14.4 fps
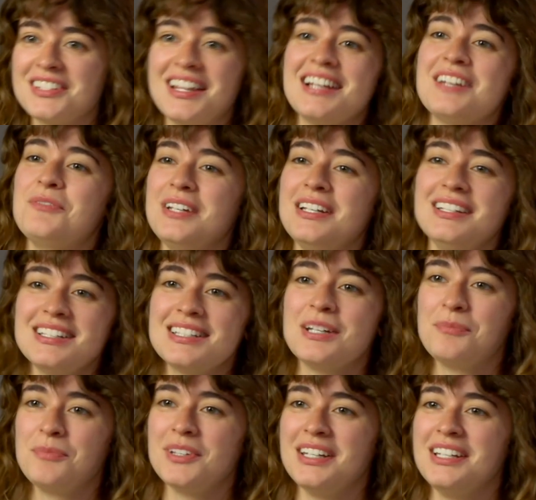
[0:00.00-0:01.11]
like we
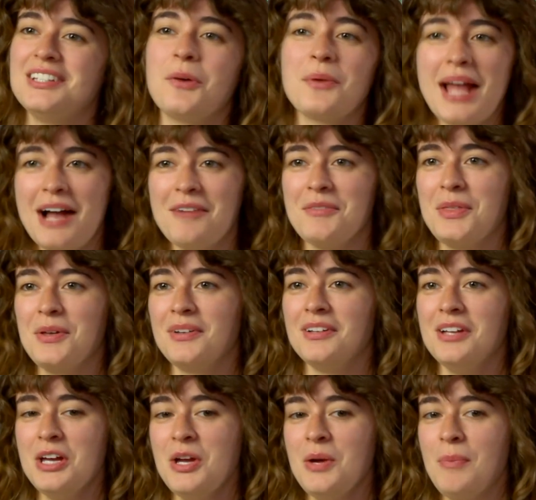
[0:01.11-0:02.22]
simply
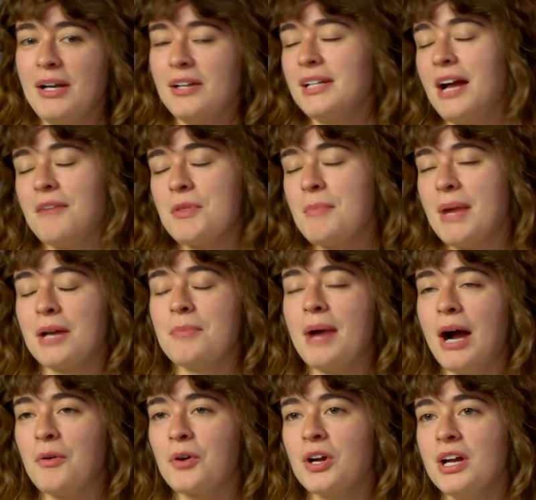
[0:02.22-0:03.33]
might not have the
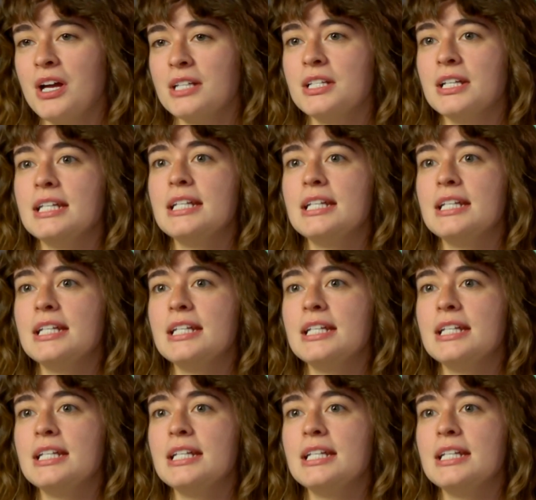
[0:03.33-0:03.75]
manpower to